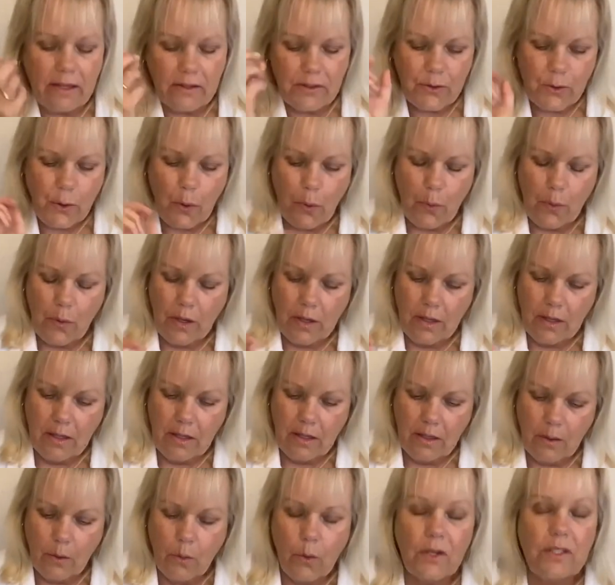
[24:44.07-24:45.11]
So
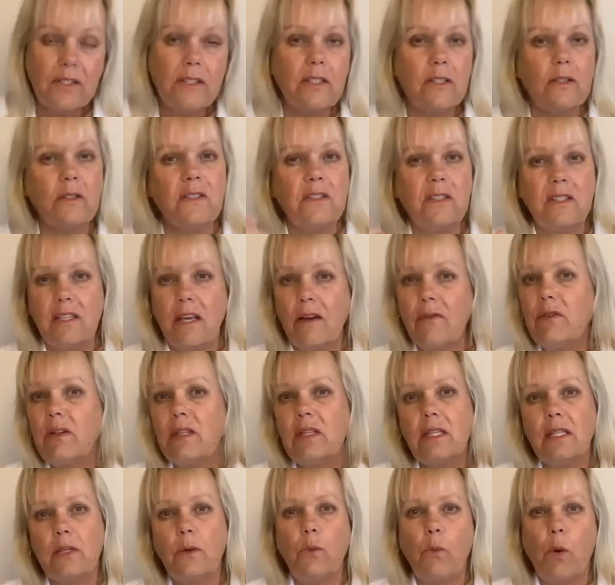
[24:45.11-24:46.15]
horsetail is
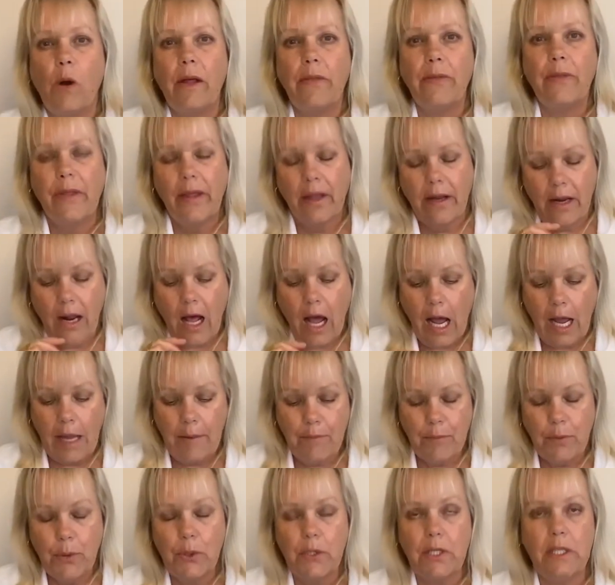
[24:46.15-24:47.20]
definitely one that I
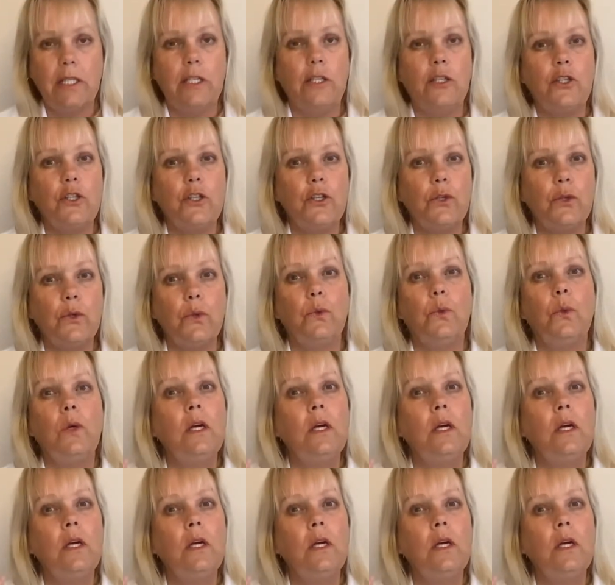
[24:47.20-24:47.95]
put into